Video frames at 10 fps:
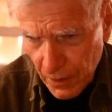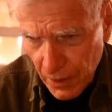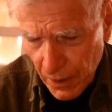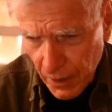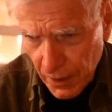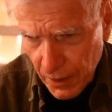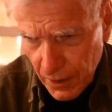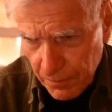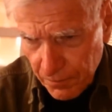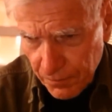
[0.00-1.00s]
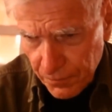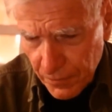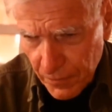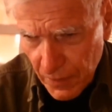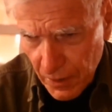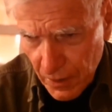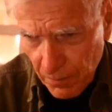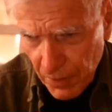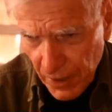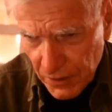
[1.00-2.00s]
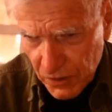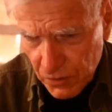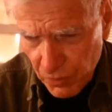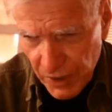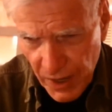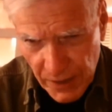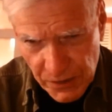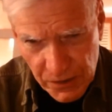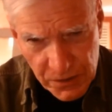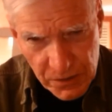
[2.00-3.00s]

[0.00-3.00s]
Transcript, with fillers: um, but reacted